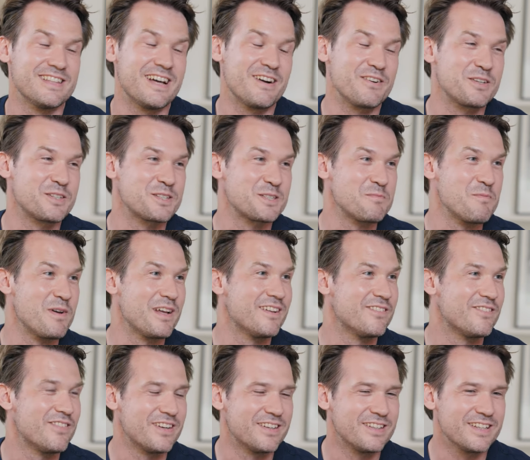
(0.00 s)
now you just made
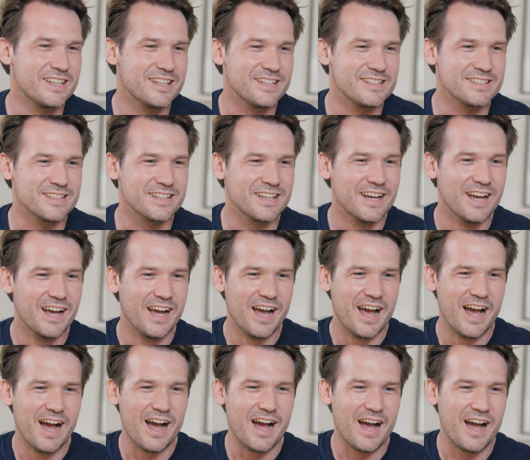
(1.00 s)
it very easy.
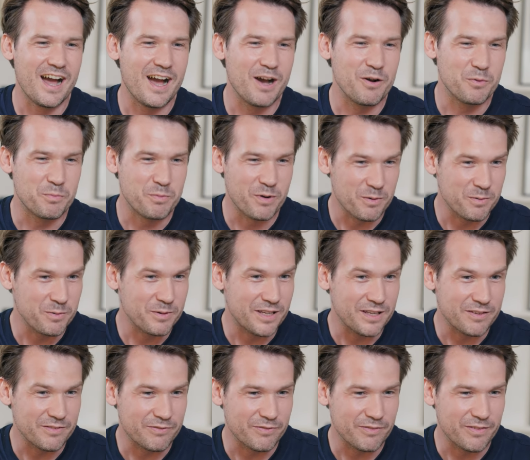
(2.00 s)
I would probably
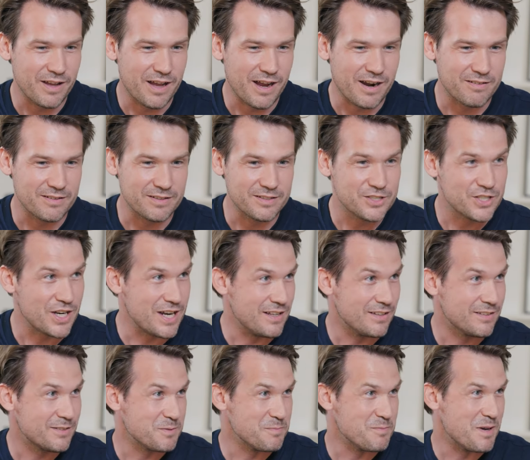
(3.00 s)
give our
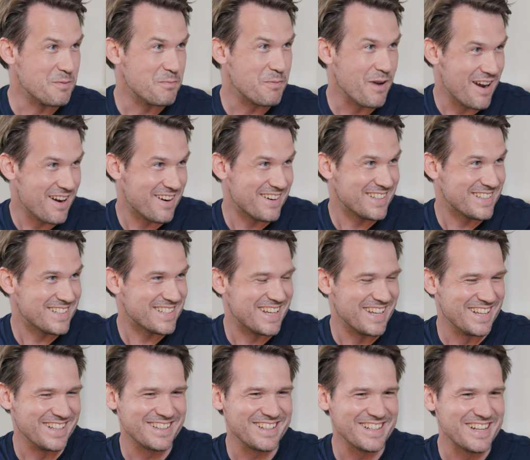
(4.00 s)
child to my
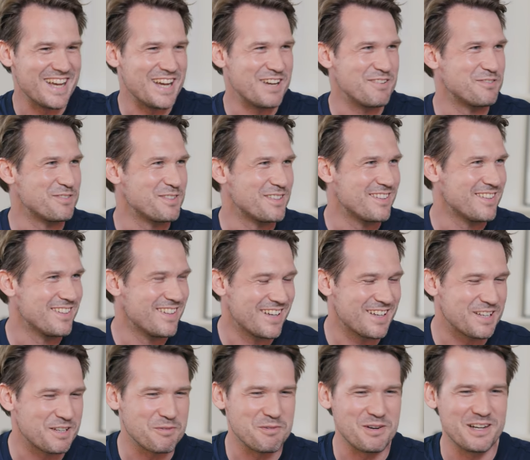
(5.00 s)
parents and then have
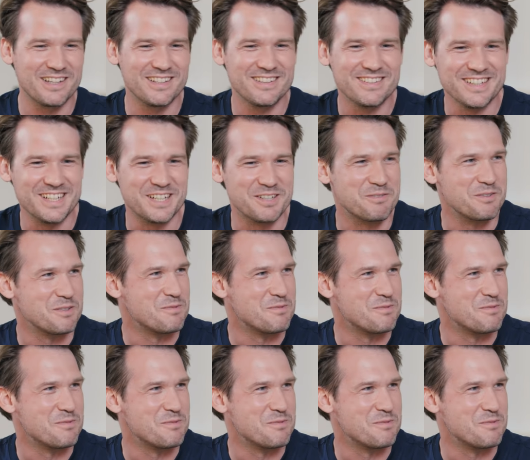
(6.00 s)
a quiet dinner